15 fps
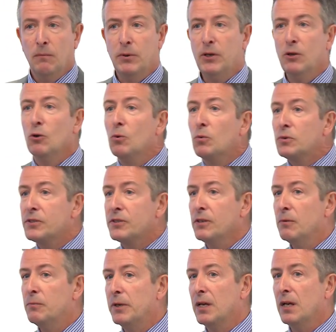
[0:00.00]
but you'll
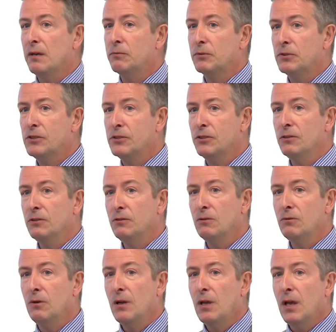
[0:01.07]
also be able
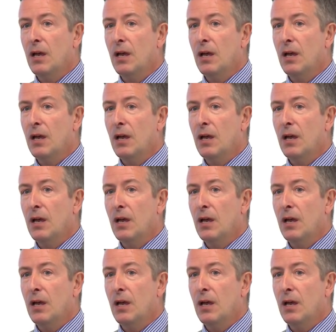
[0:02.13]
to